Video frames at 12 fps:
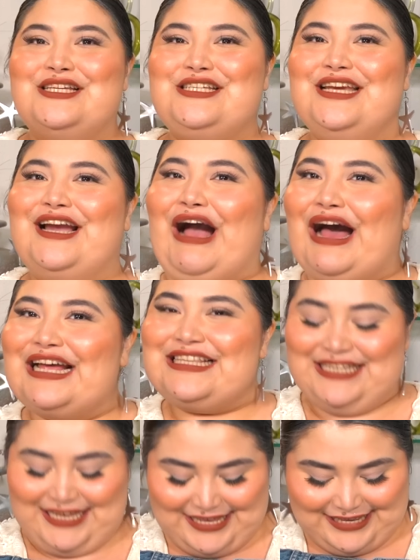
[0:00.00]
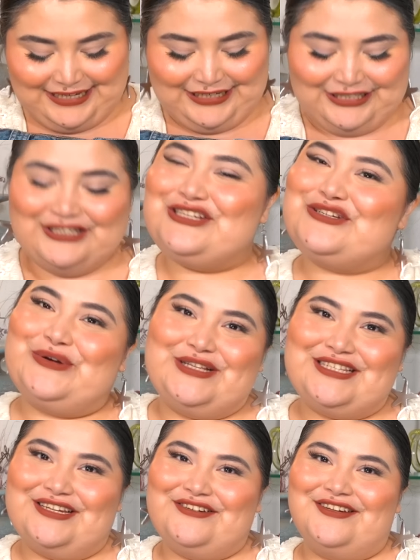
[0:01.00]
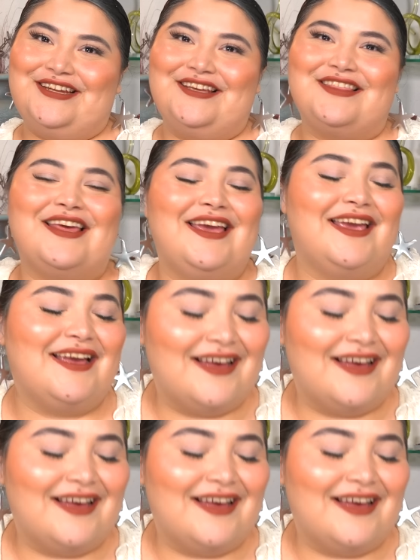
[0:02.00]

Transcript: she got the shorts underneath like